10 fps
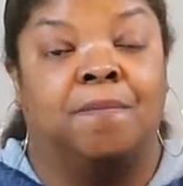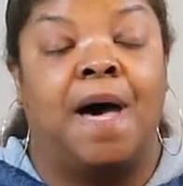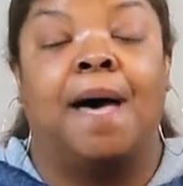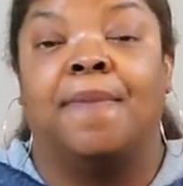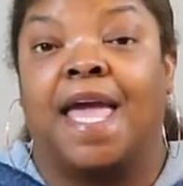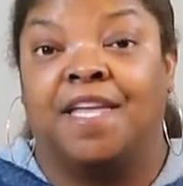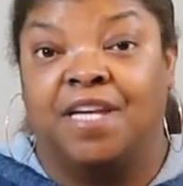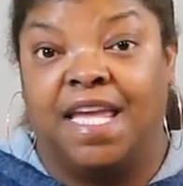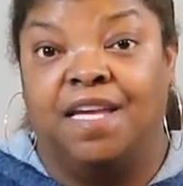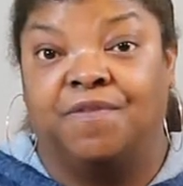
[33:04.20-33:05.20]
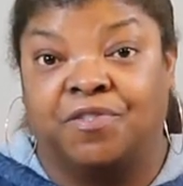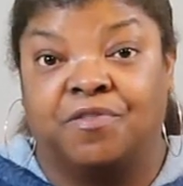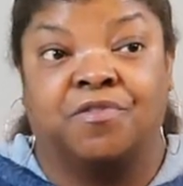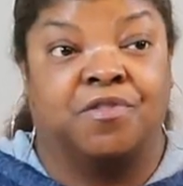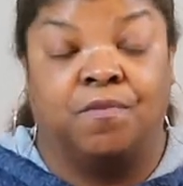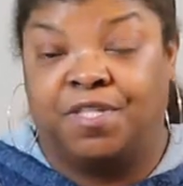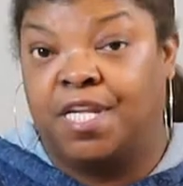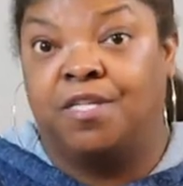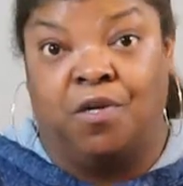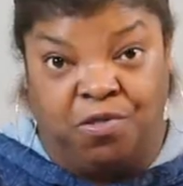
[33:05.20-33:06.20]
your mama and your evil sister was
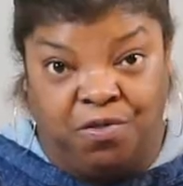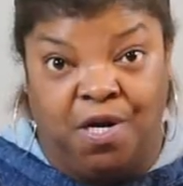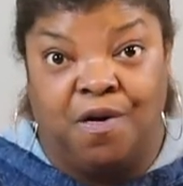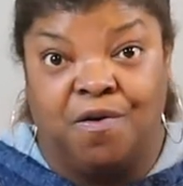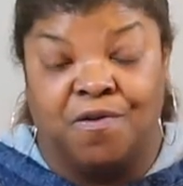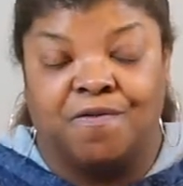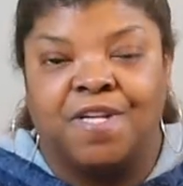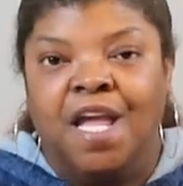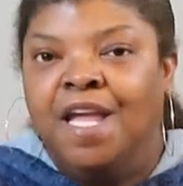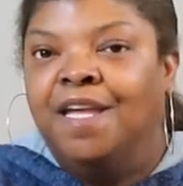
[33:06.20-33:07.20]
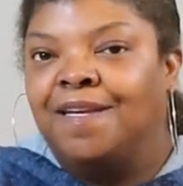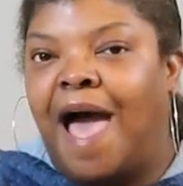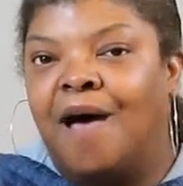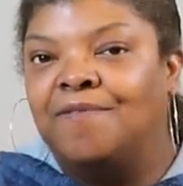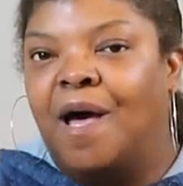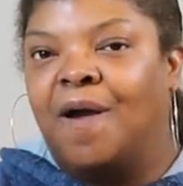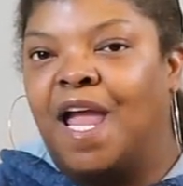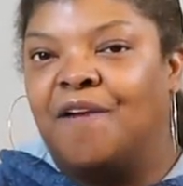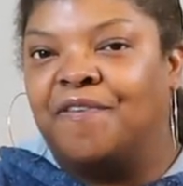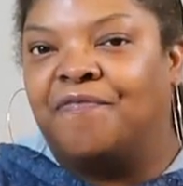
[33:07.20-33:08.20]
getting on your nerves. Y'all know
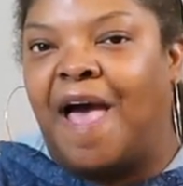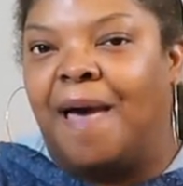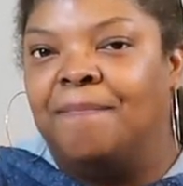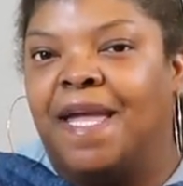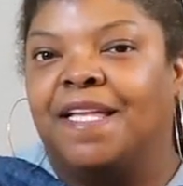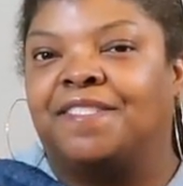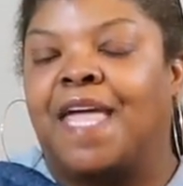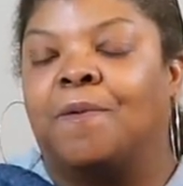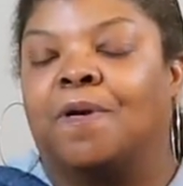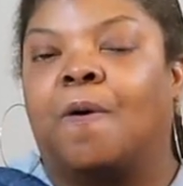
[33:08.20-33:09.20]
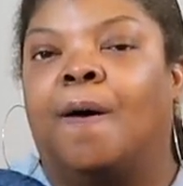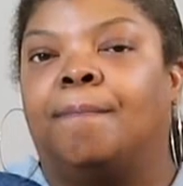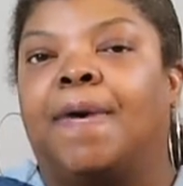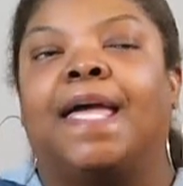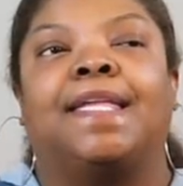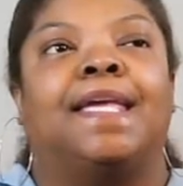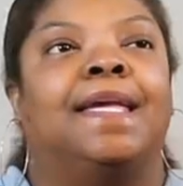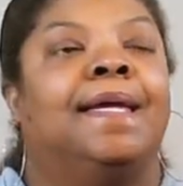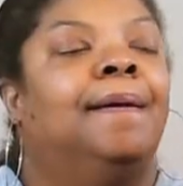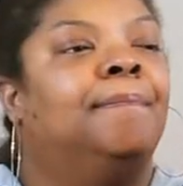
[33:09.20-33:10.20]
every 5 minutes they were going
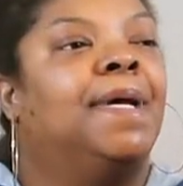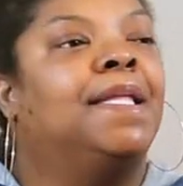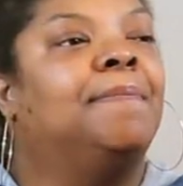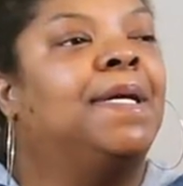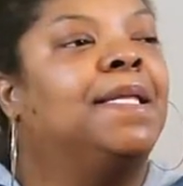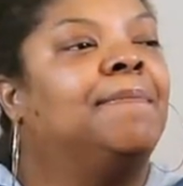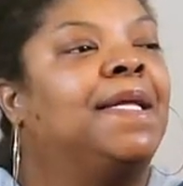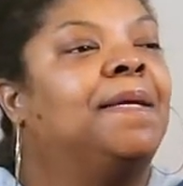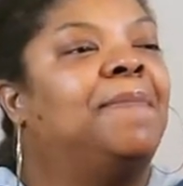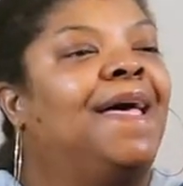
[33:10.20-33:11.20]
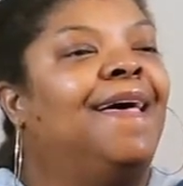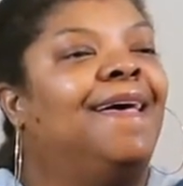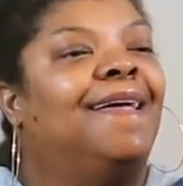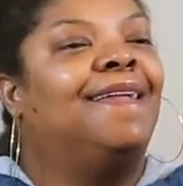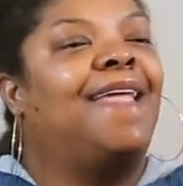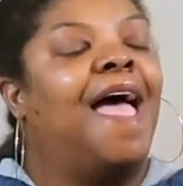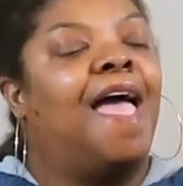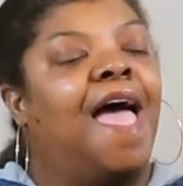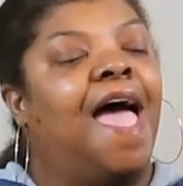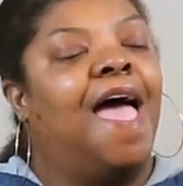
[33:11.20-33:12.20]
money, money, money, money, money,
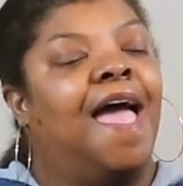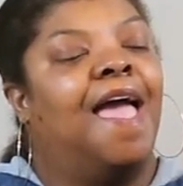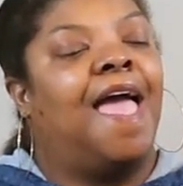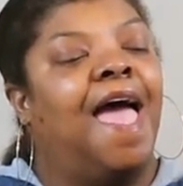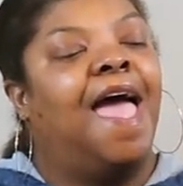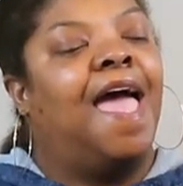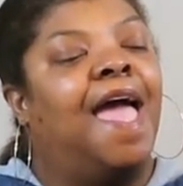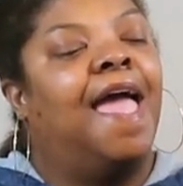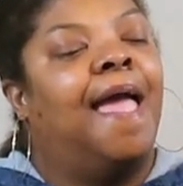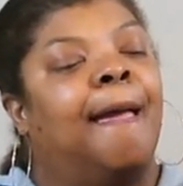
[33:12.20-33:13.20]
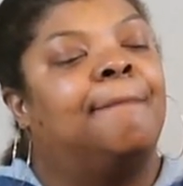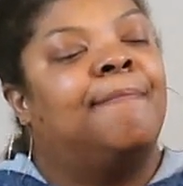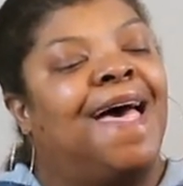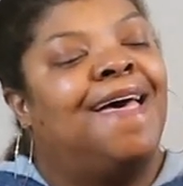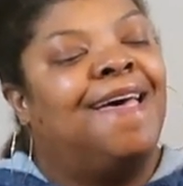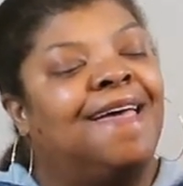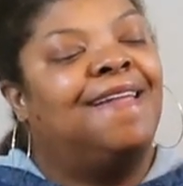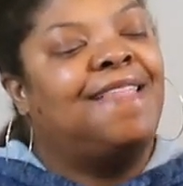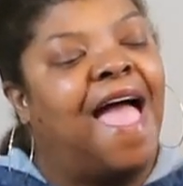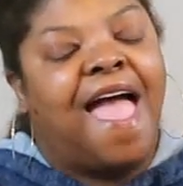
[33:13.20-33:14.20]
hey, hey,
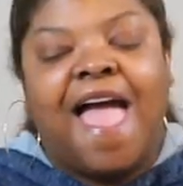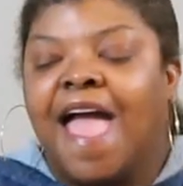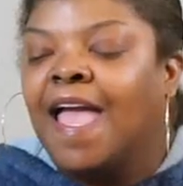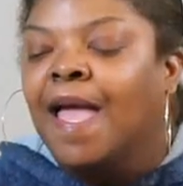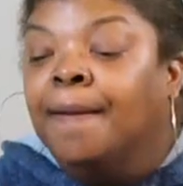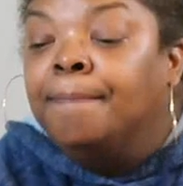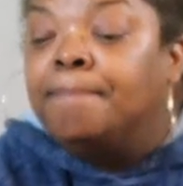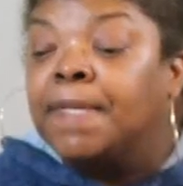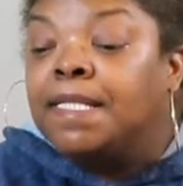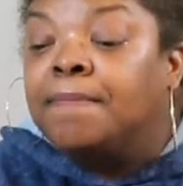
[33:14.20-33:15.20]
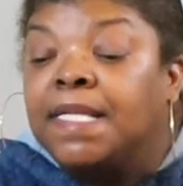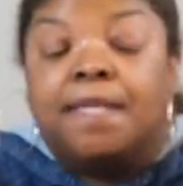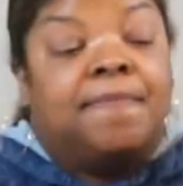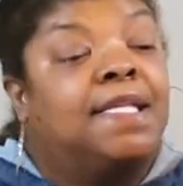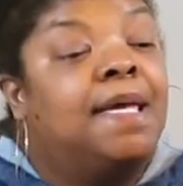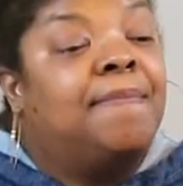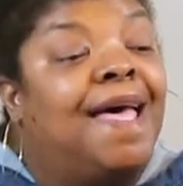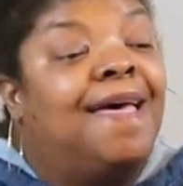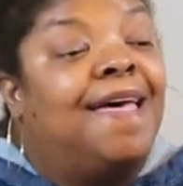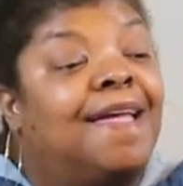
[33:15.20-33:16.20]
money, money, money, money, money, money.